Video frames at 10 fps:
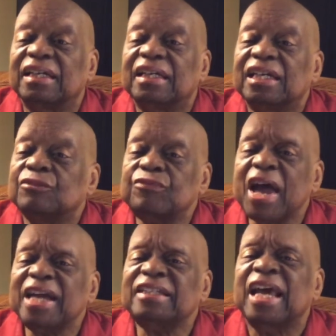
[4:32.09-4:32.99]
In
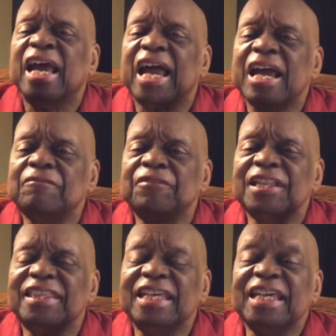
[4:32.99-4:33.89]
fact,
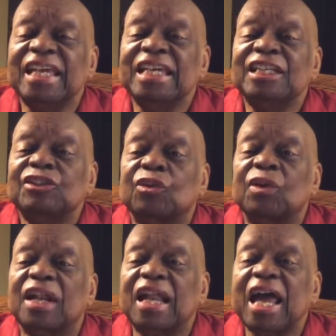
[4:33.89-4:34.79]
everything in your
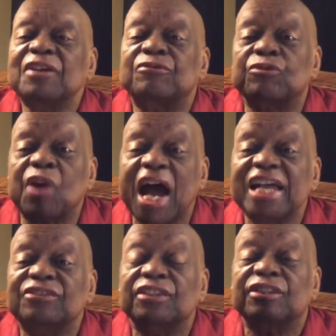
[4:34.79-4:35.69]
life
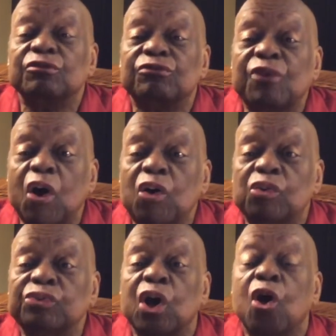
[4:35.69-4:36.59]
rises and falls
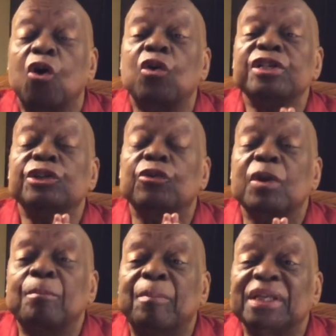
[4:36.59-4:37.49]
on your
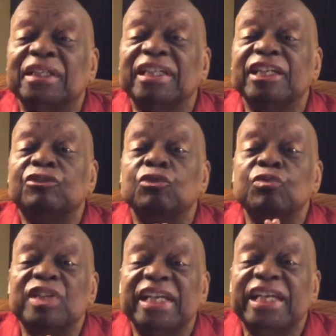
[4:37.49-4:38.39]
ability to
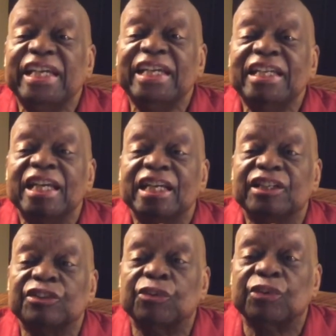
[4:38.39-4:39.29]
lead
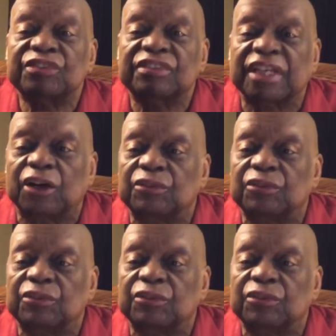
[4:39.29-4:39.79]
yourself.